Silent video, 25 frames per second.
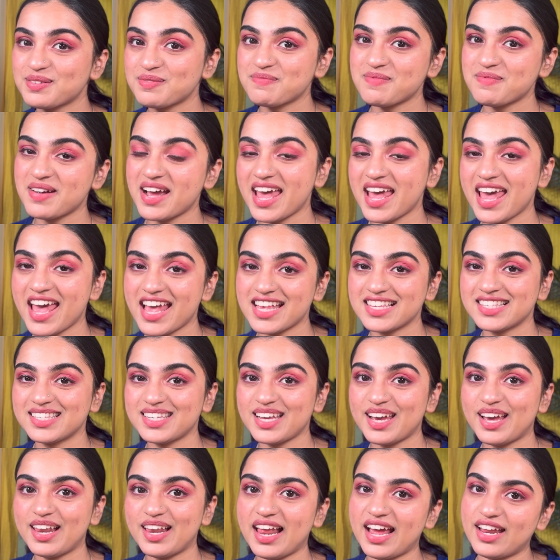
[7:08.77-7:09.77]
my
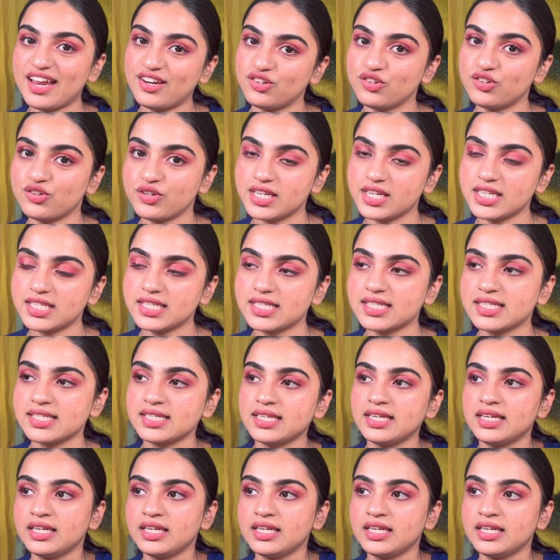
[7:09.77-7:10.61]
hairstyle and dress